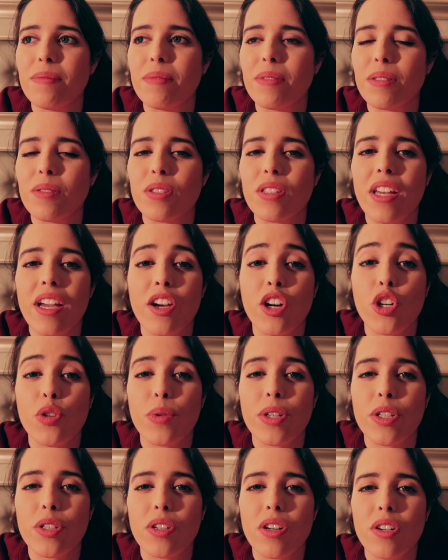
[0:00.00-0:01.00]
it's the
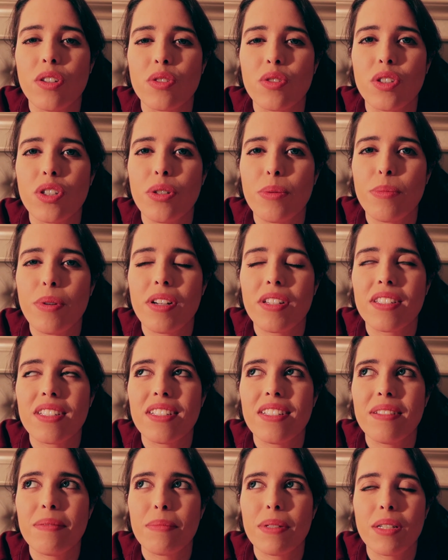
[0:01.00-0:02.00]
iHeartRadio concert here in
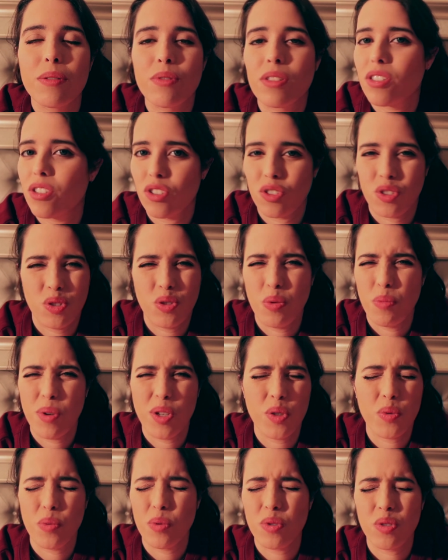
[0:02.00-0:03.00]
Boston, but it was just too
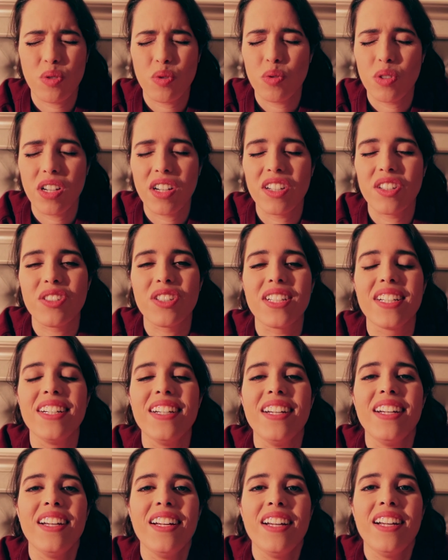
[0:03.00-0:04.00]
much. We were too tired.
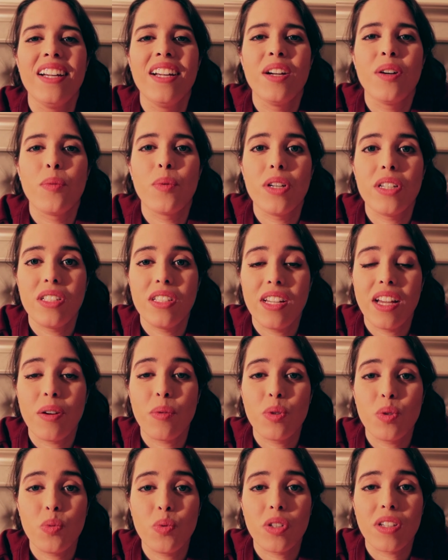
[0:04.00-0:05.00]
When I
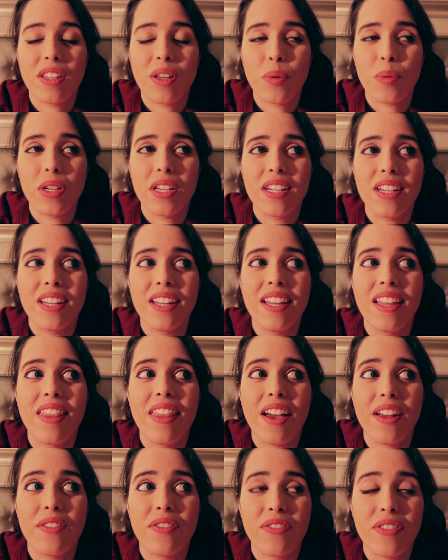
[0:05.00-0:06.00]
went to work that week,
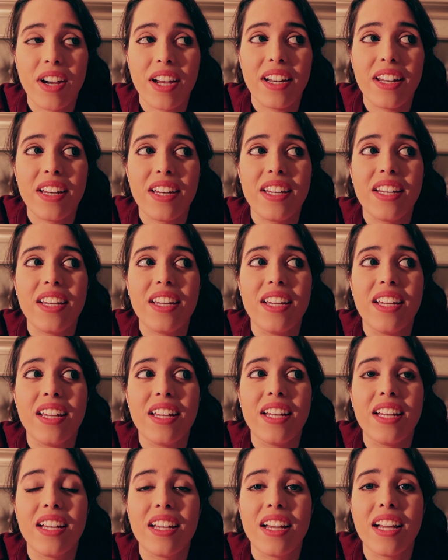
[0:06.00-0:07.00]
that Friday,
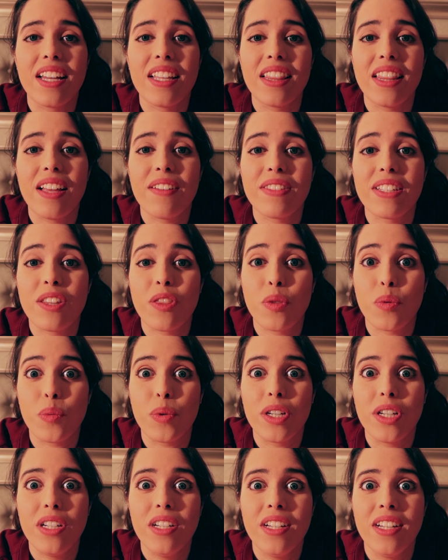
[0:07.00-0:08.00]
I left at
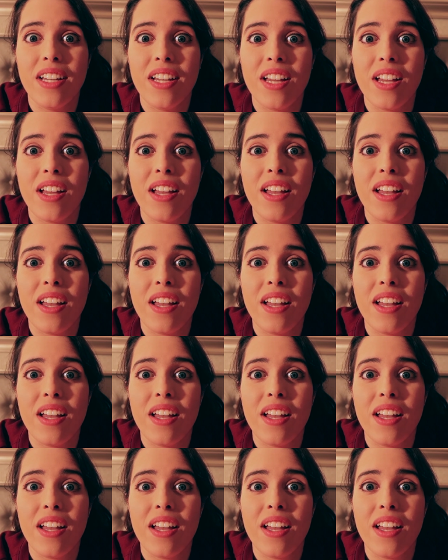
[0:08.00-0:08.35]
3